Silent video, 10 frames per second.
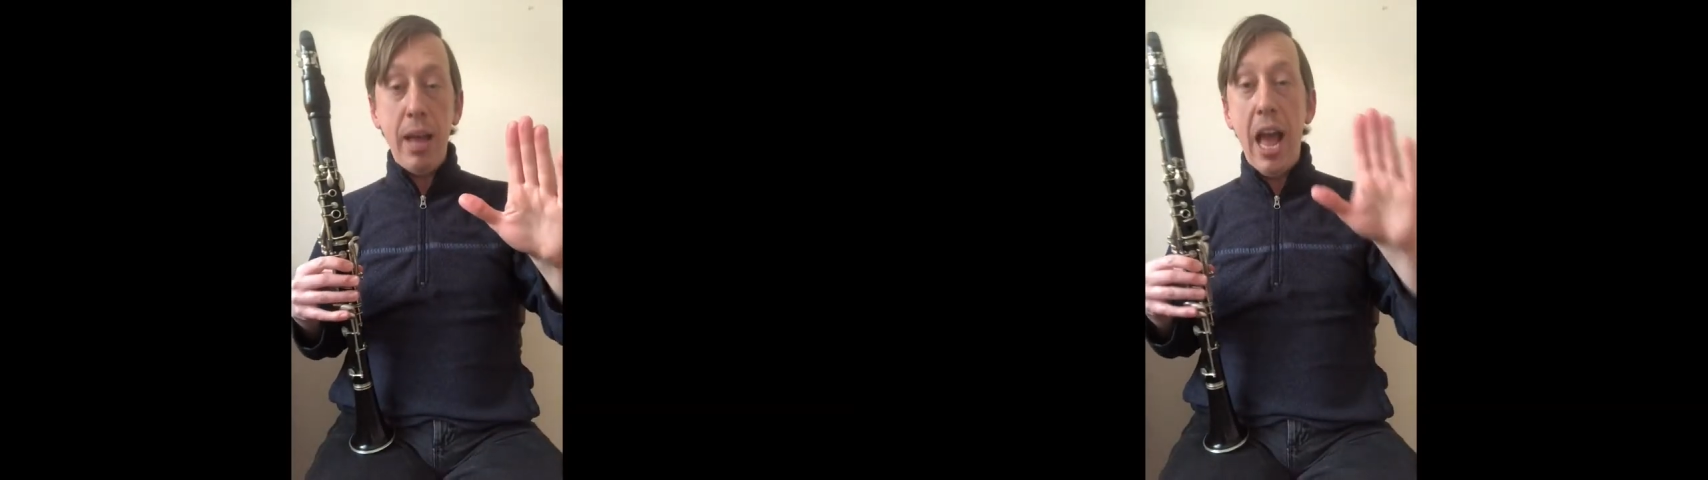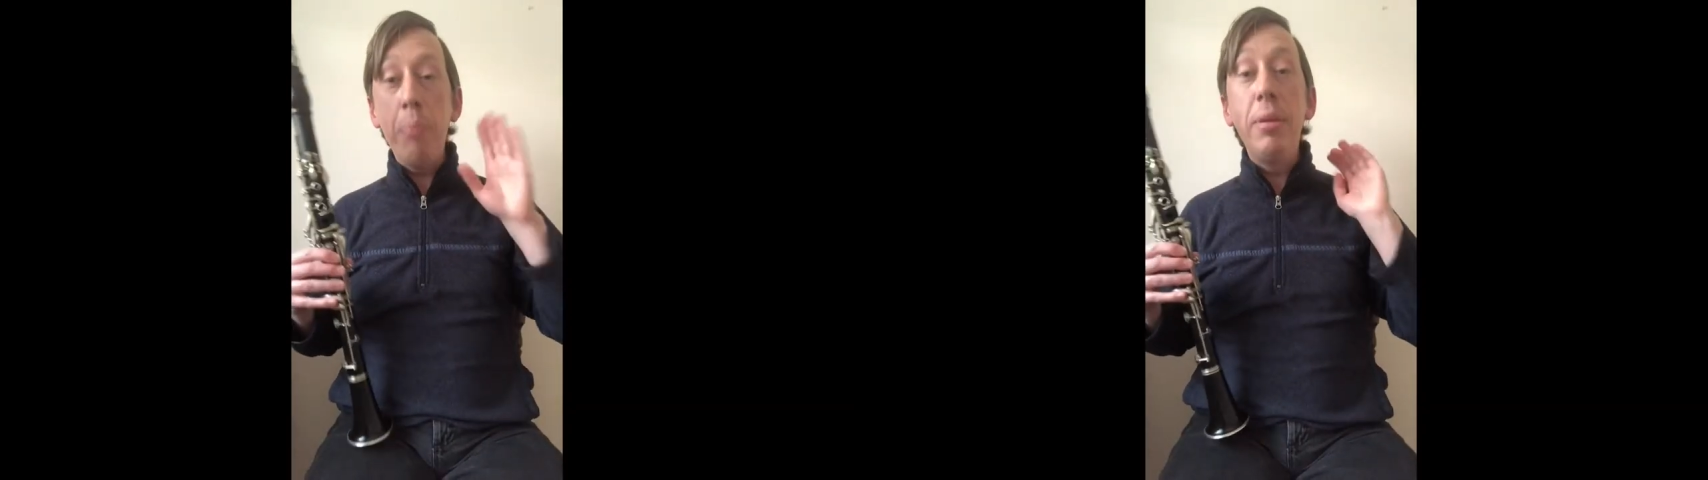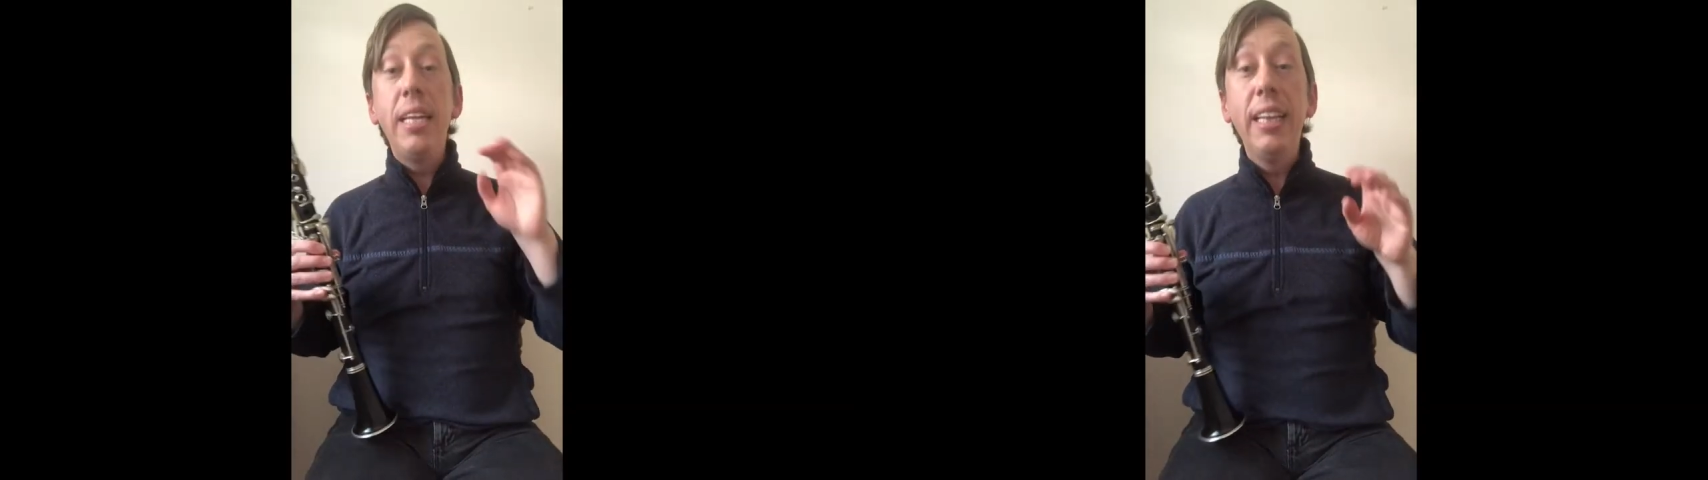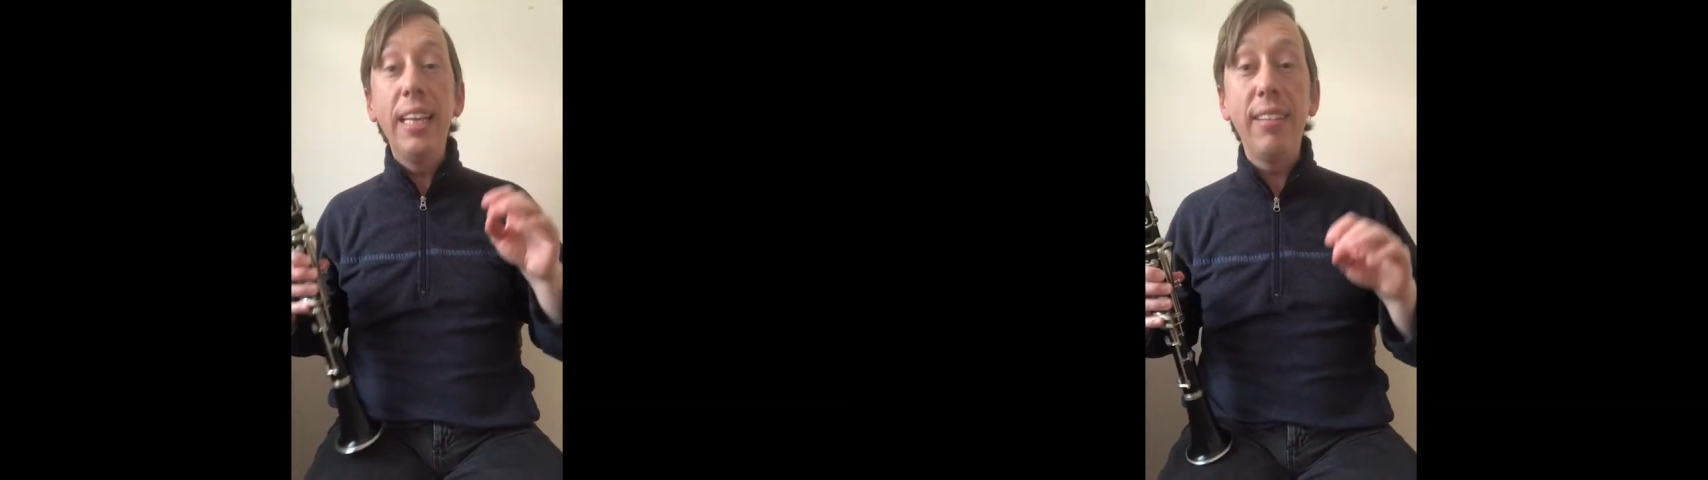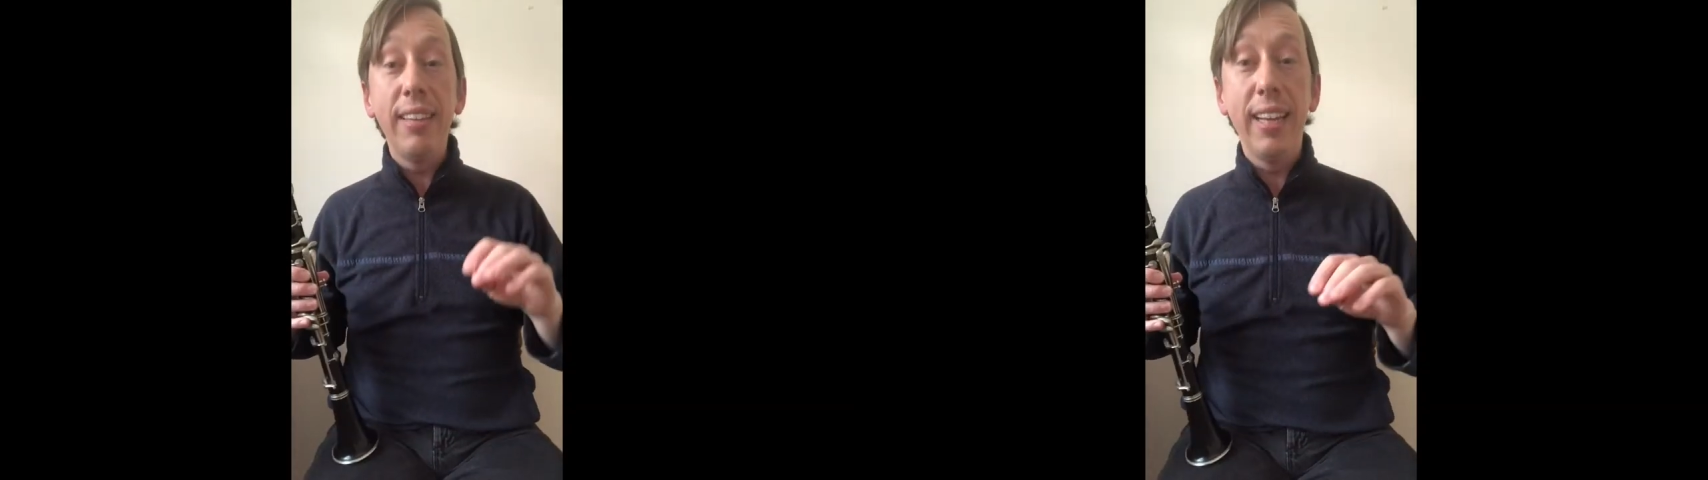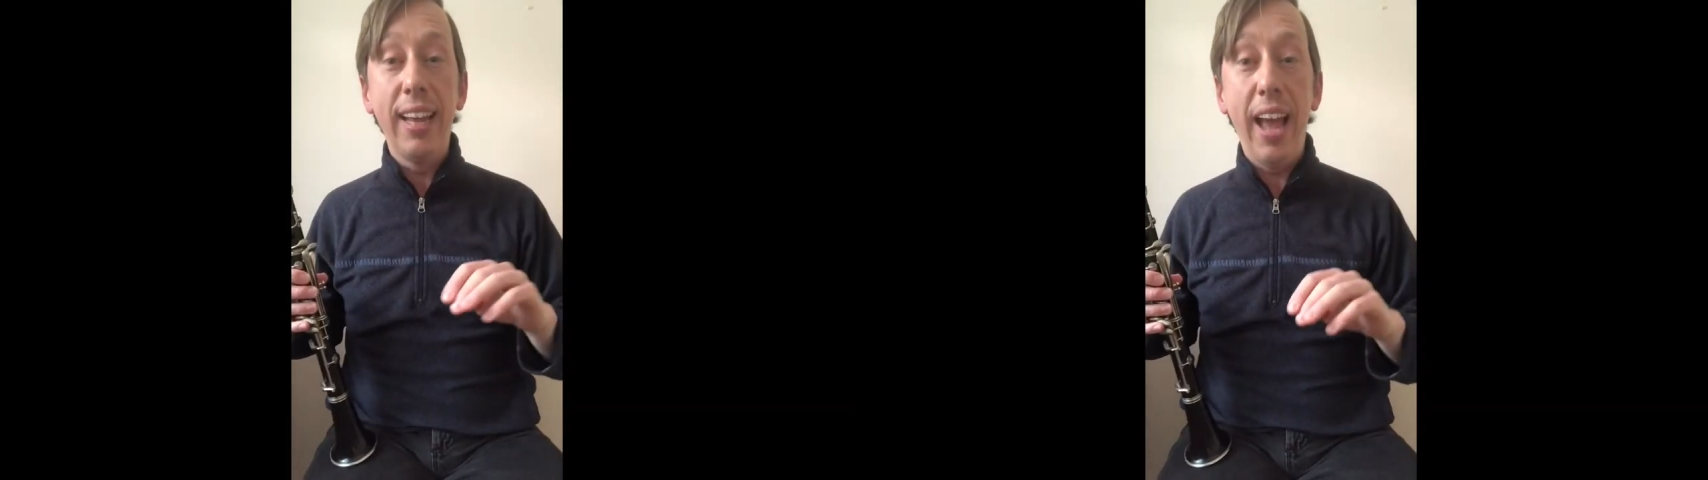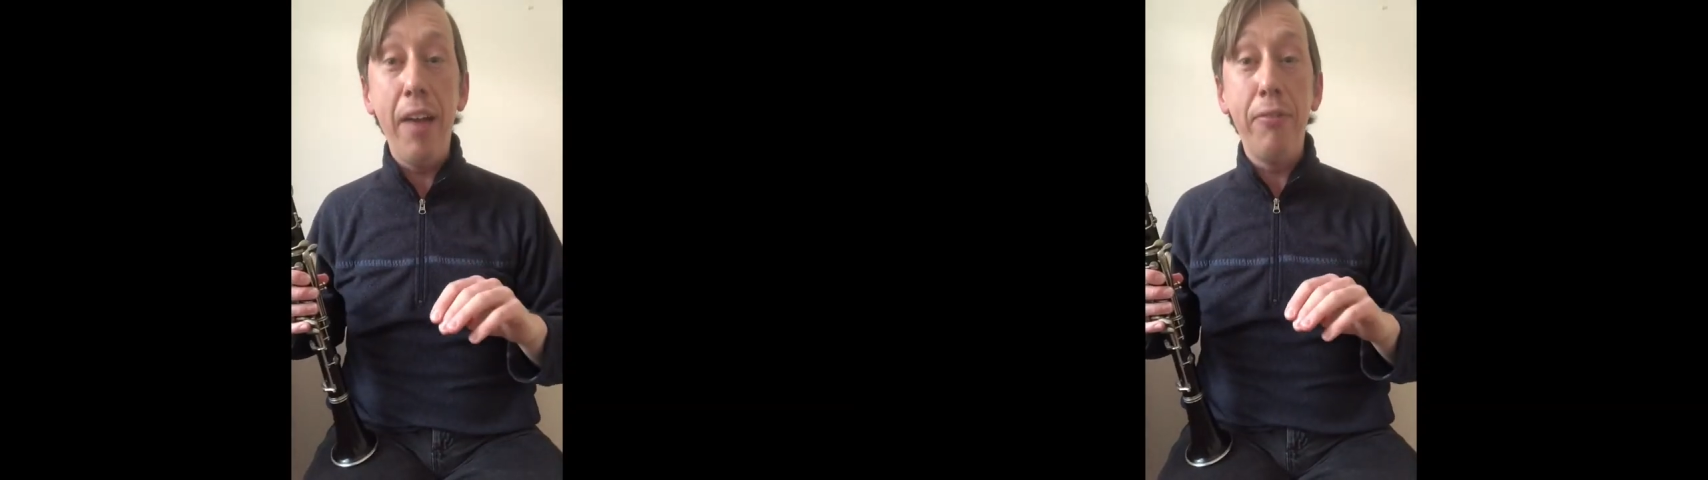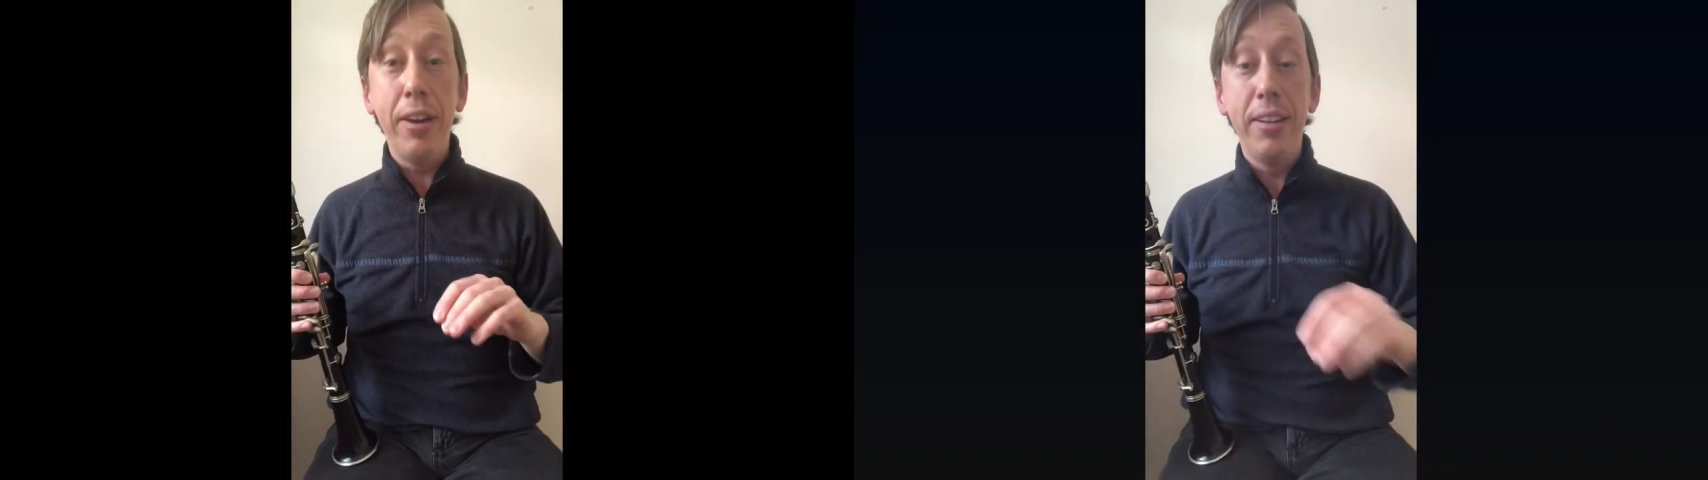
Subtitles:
Happy glissing. Have fun.